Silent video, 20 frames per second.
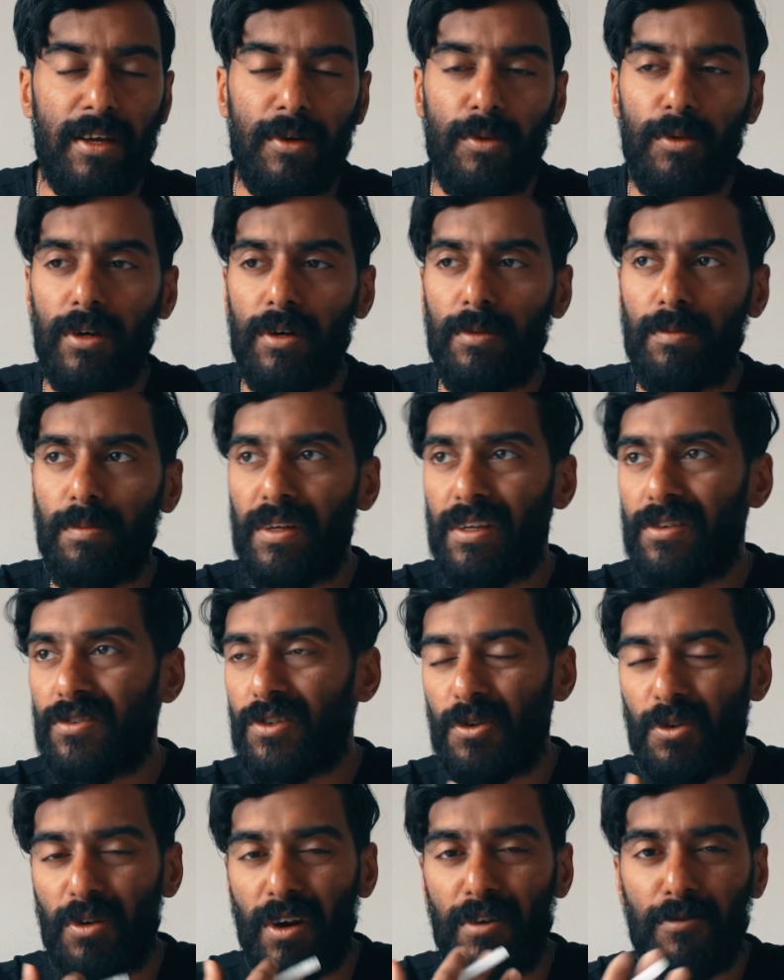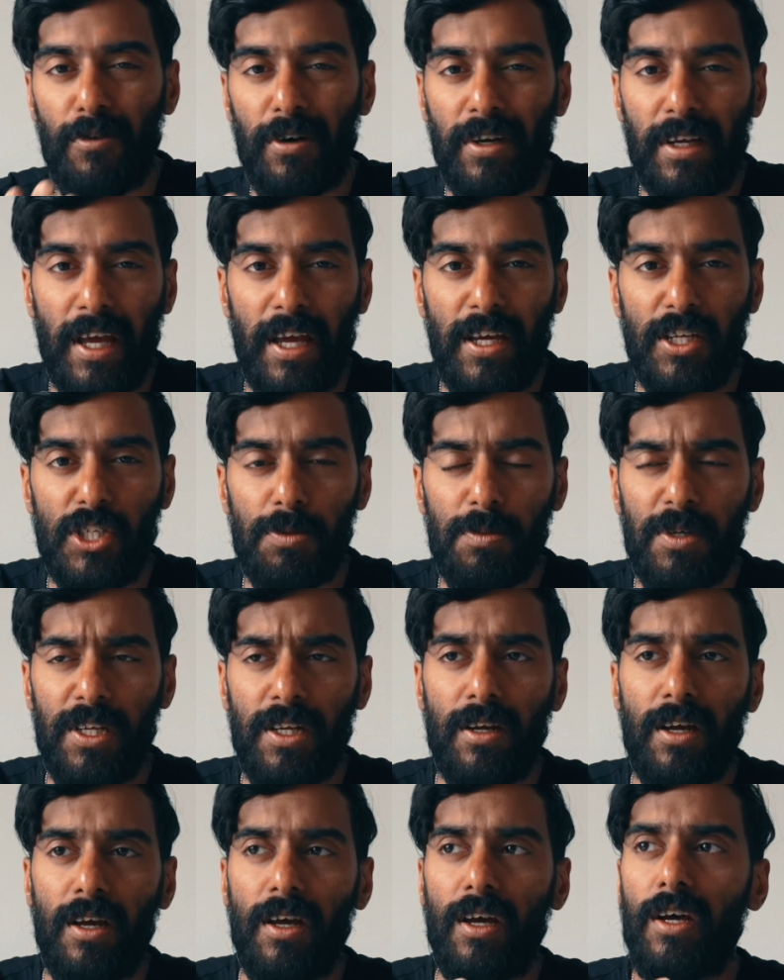it wouldn't be so great for engagement.
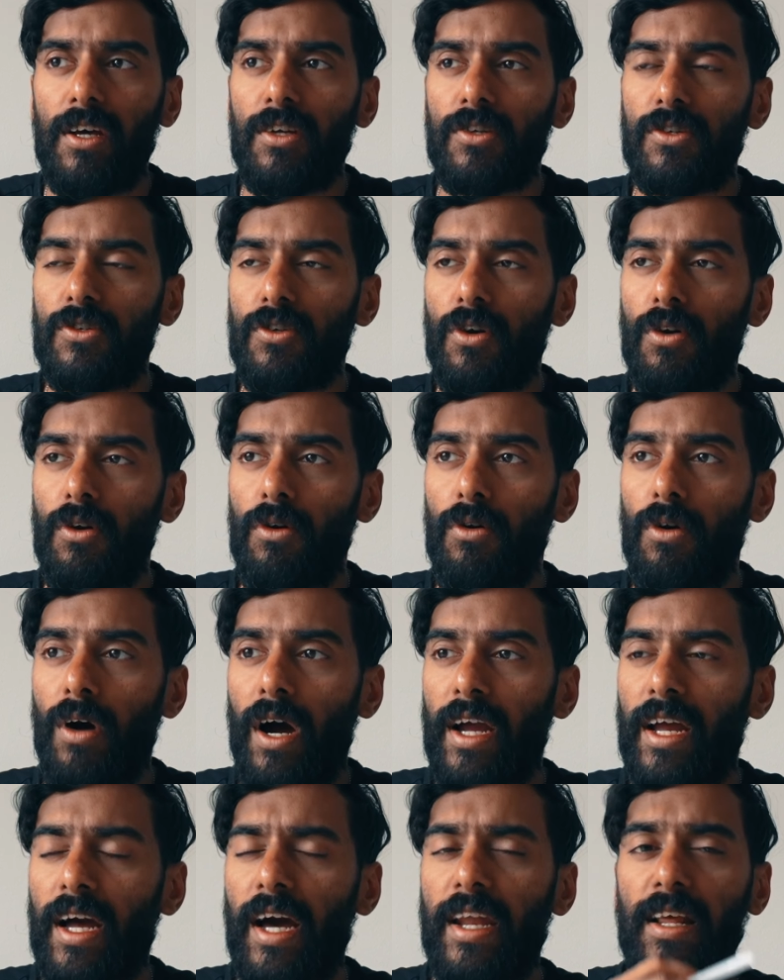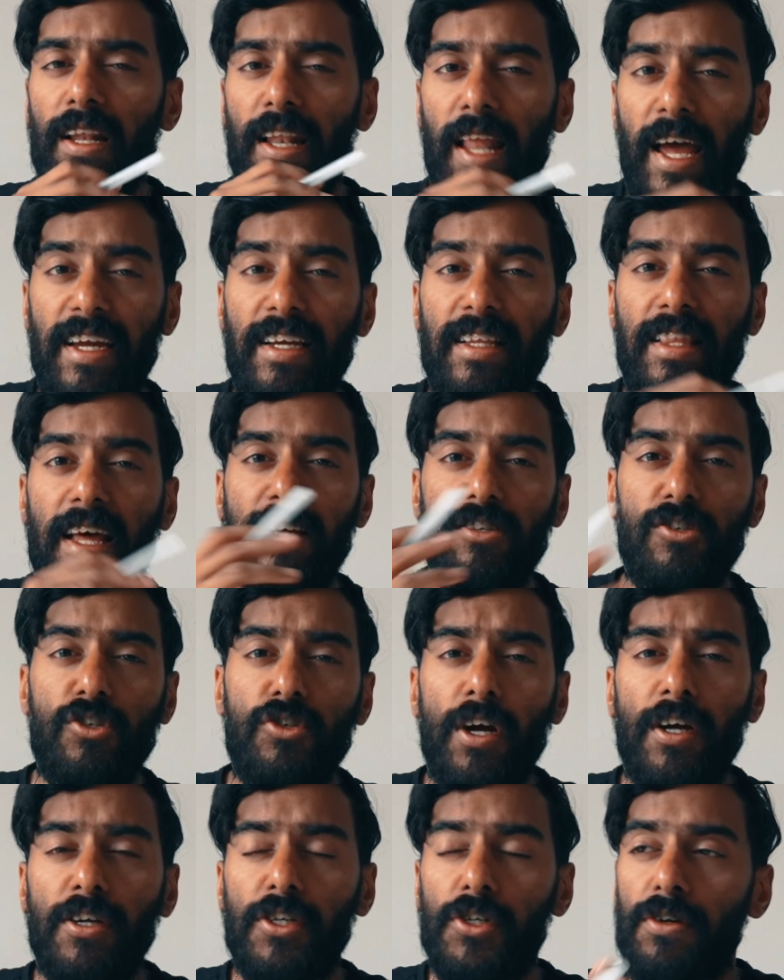So I kind of liked that
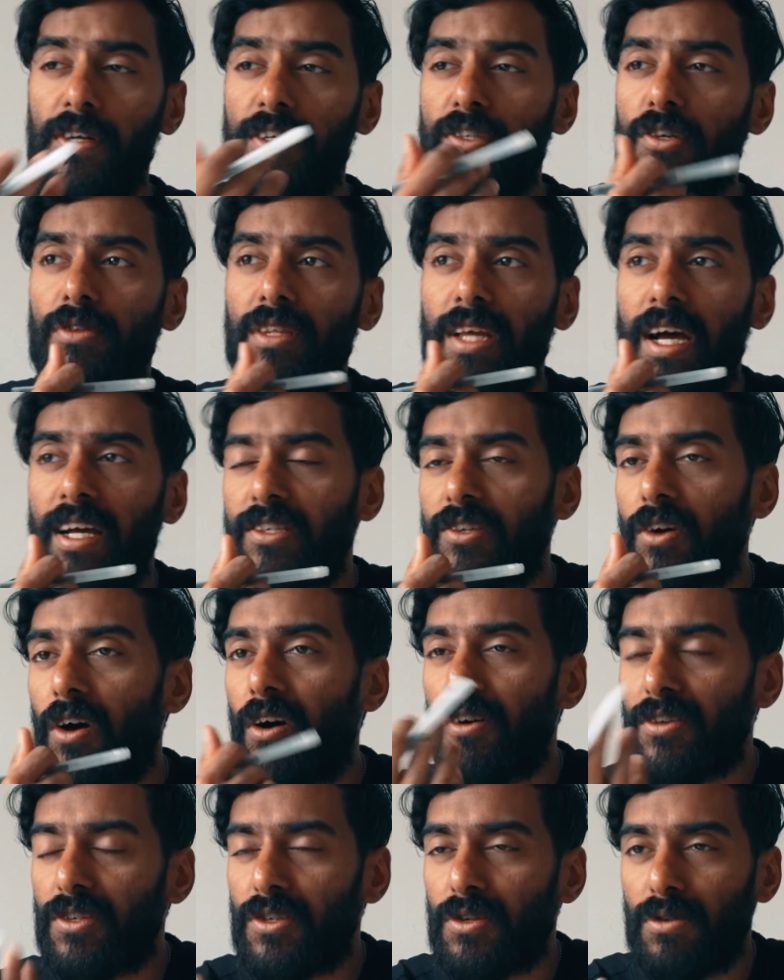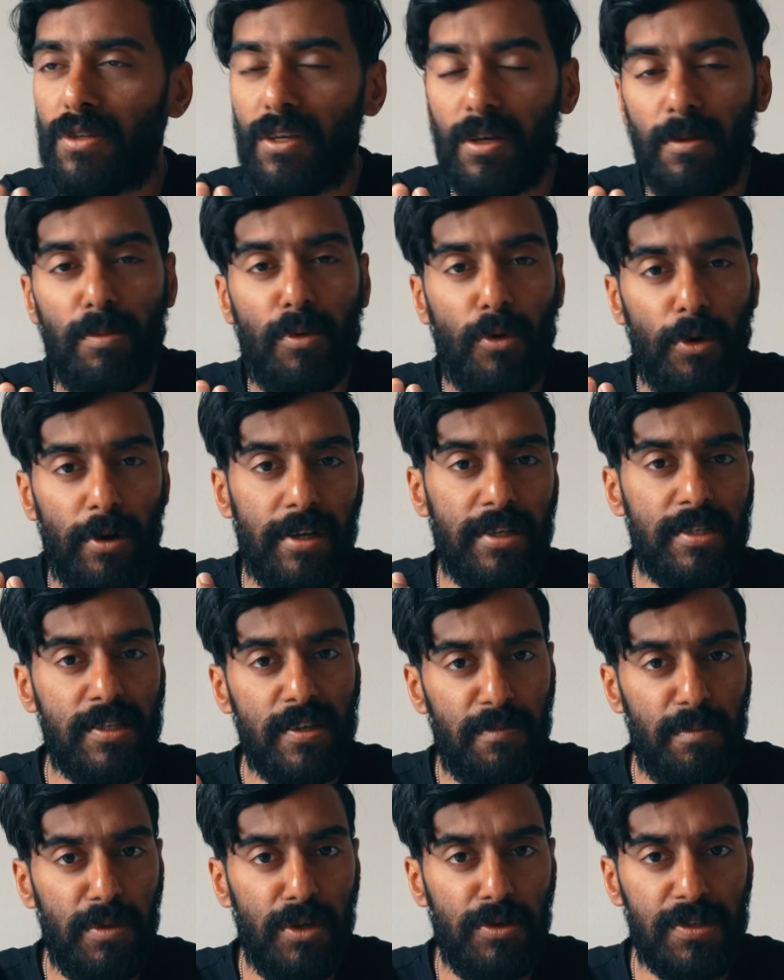structure. And so that's also the importance
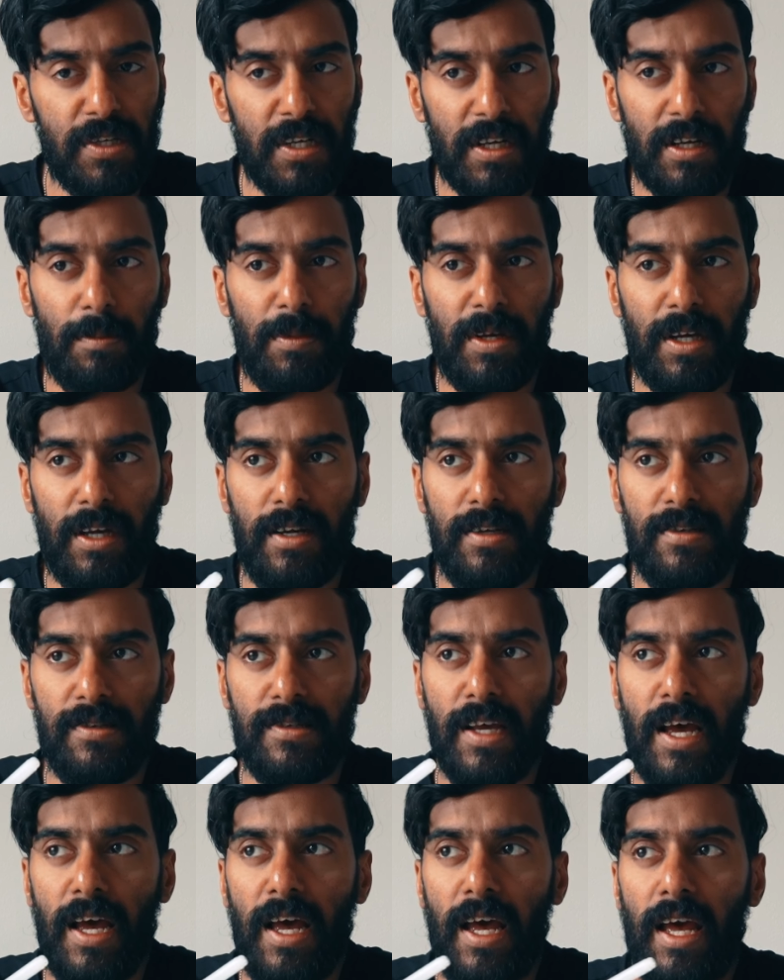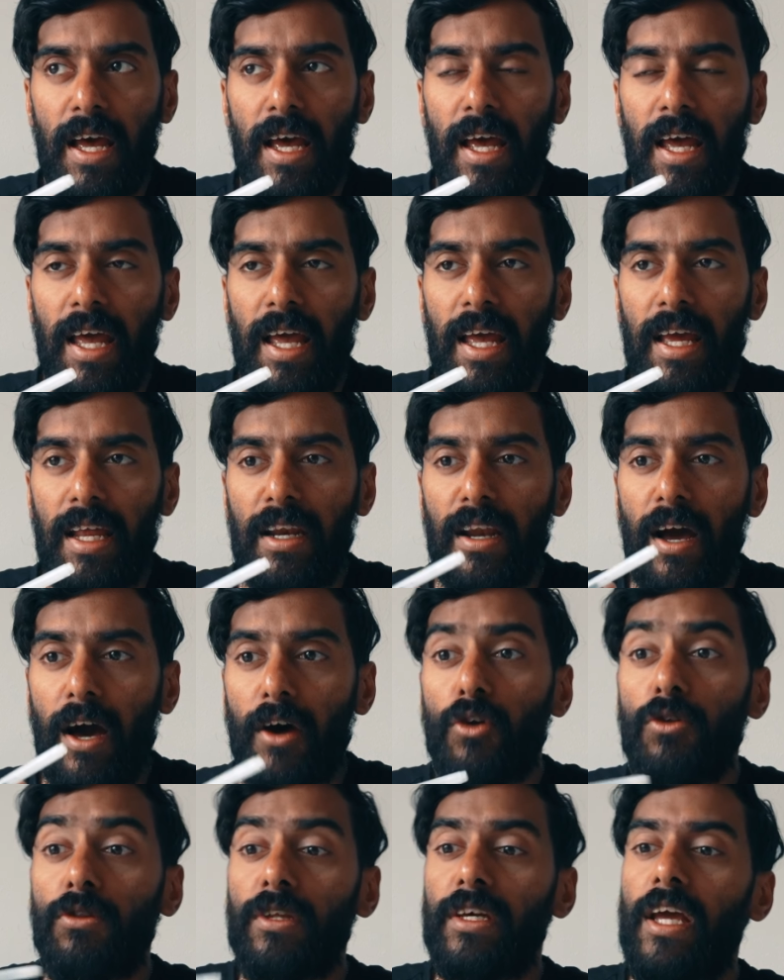of music, because it
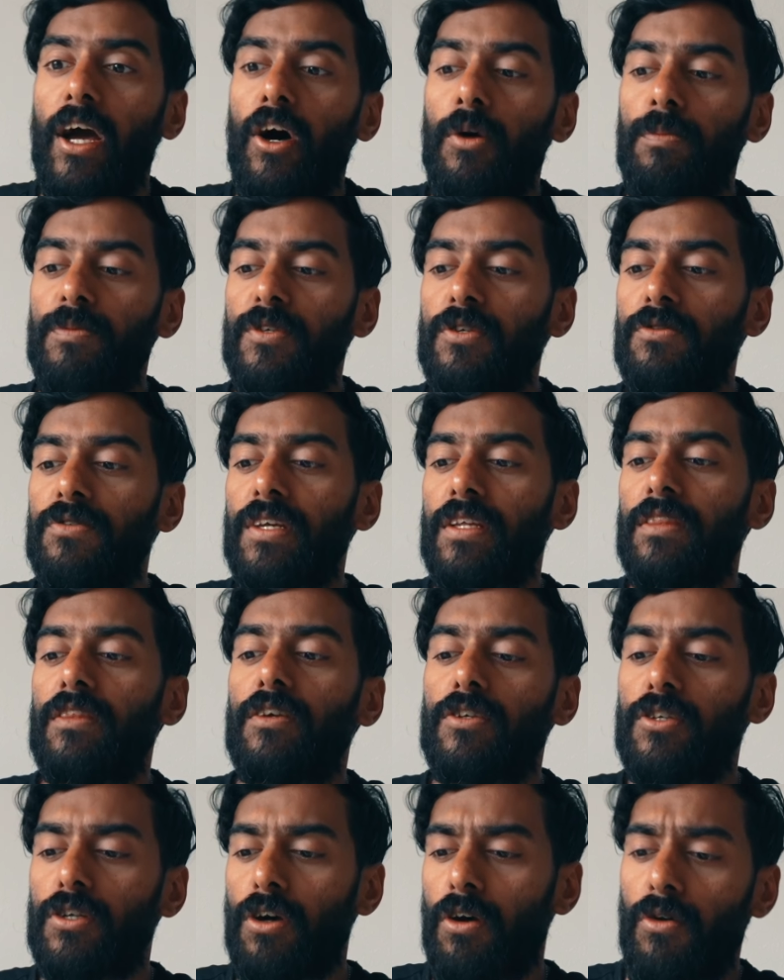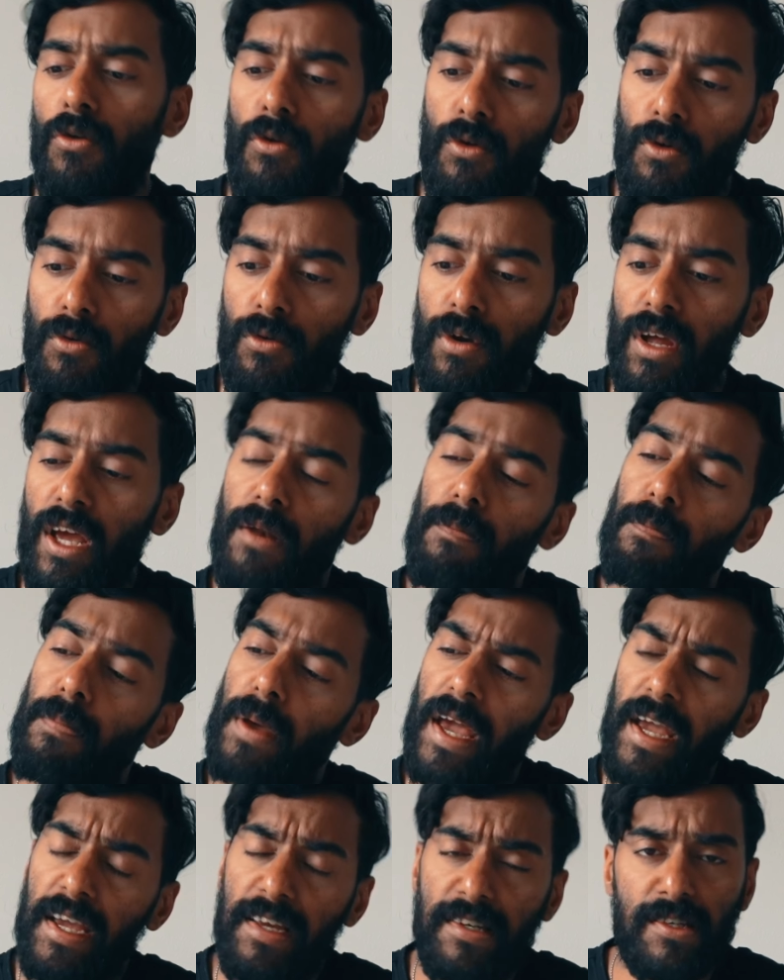not only helps you set the tone and
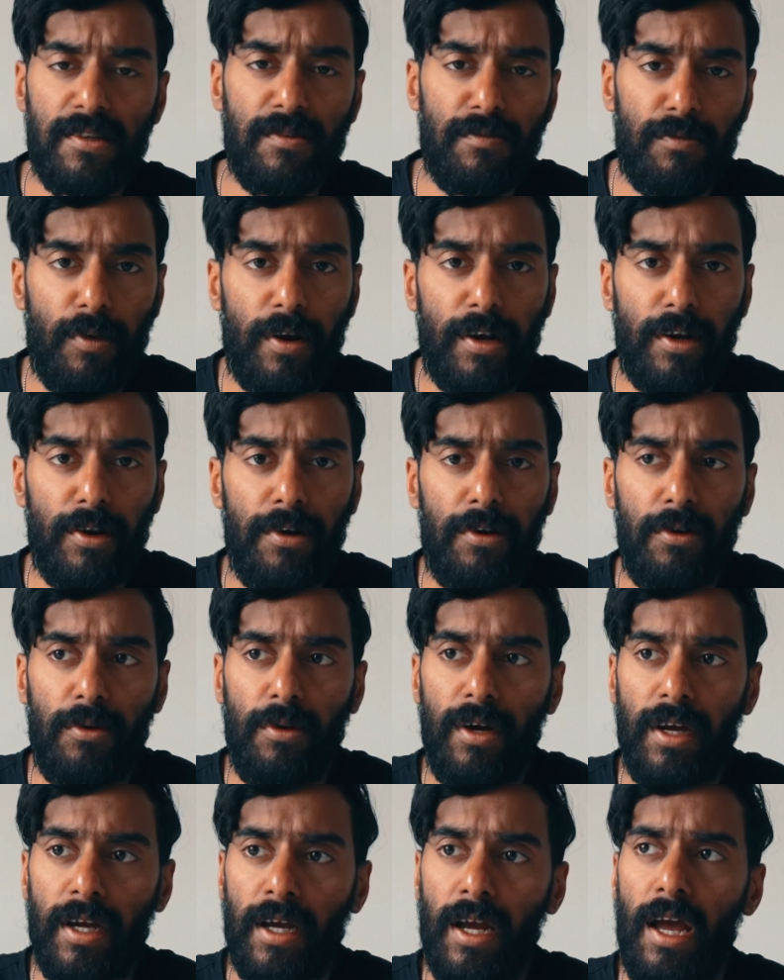pace of what you're doing,